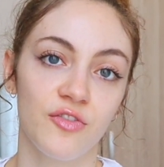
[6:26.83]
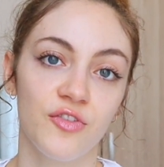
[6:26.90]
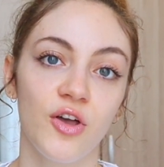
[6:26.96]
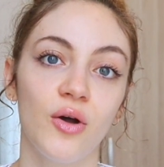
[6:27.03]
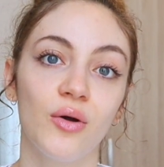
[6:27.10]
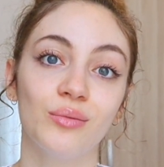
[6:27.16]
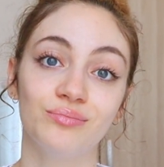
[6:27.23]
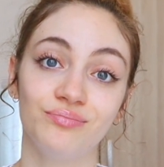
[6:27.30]

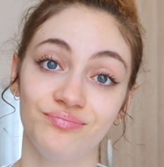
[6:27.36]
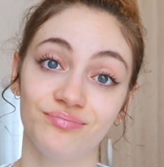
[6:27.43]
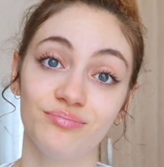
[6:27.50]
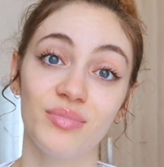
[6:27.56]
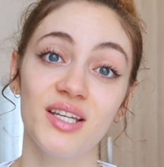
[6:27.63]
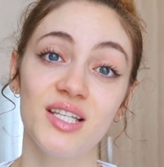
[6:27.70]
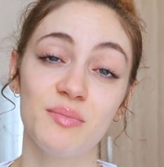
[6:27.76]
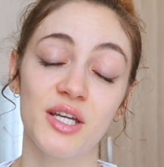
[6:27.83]
So
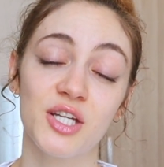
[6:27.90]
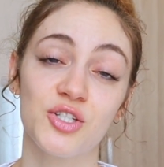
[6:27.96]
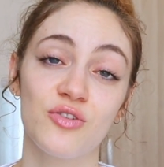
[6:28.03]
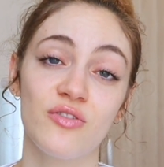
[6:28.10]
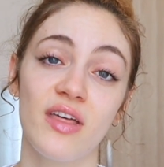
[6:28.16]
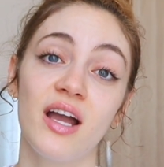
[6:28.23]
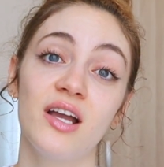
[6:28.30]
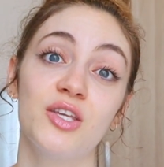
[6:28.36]
please make
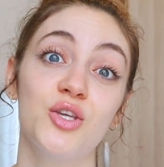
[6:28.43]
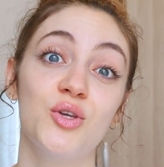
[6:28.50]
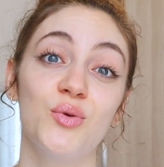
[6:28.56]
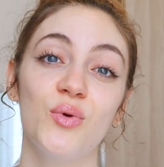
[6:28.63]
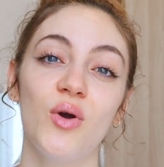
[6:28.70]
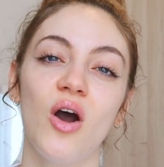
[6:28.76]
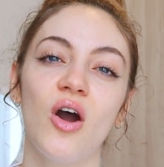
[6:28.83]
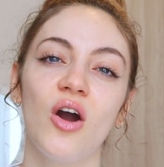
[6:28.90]
sure that
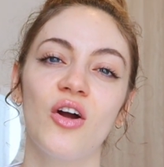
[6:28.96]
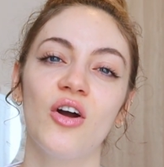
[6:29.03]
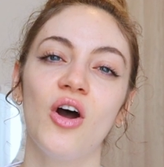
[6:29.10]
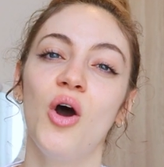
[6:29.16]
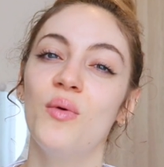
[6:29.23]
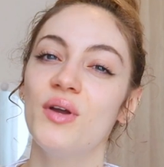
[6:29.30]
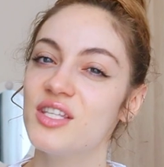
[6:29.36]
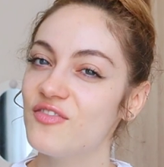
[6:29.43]
you are
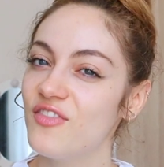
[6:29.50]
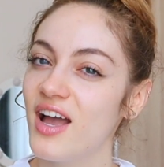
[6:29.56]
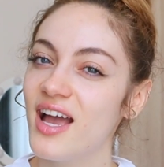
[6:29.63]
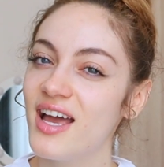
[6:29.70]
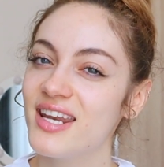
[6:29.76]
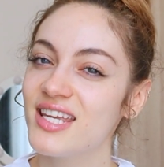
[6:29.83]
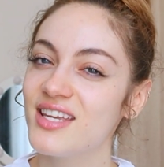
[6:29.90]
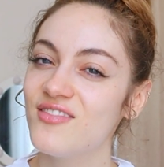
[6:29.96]
always
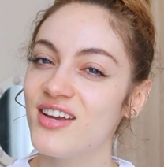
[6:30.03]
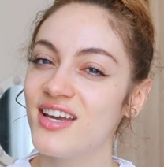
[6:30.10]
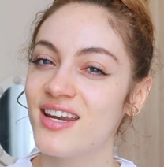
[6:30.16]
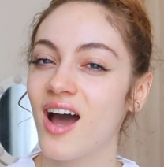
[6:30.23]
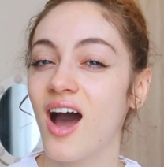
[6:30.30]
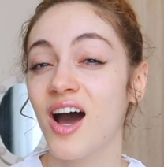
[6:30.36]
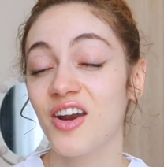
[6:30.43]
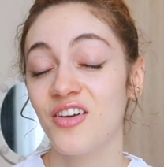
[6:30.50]
fed even
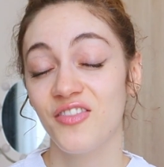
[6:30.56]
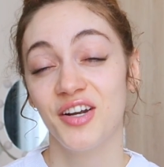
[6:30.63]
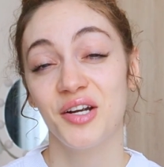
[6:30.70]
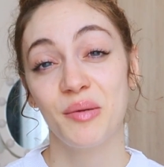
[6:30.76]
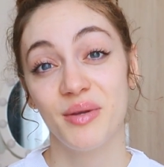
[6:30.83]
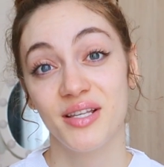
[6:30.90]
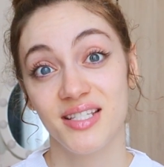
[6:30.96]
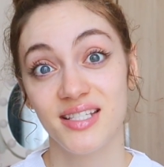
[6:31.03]
on
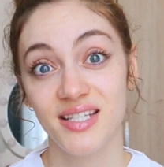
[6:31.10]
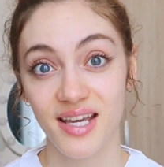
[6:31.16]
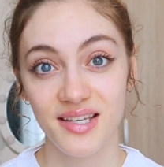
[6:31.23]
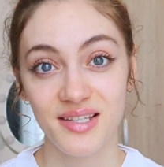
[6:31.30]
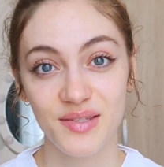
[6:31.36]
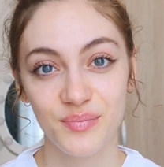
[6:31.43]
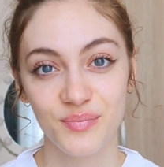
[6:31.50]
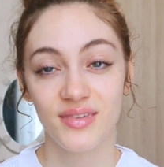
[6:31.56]
very busy
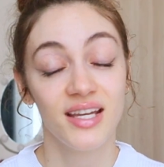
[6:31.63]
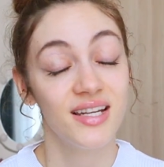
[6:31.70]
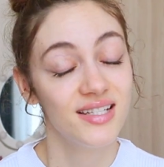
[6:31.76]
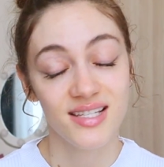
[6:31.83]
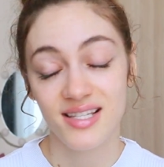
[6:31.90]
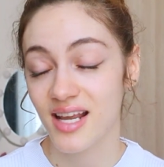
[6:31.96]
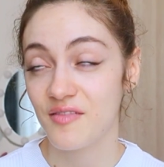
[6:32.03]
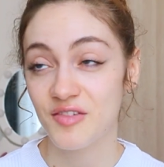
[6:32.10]
days. And it
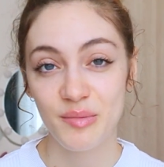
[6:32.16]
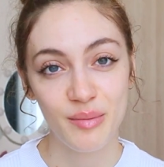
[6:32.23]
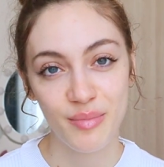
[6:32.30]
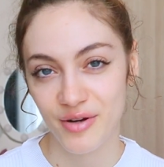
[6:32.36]
doesn't have to be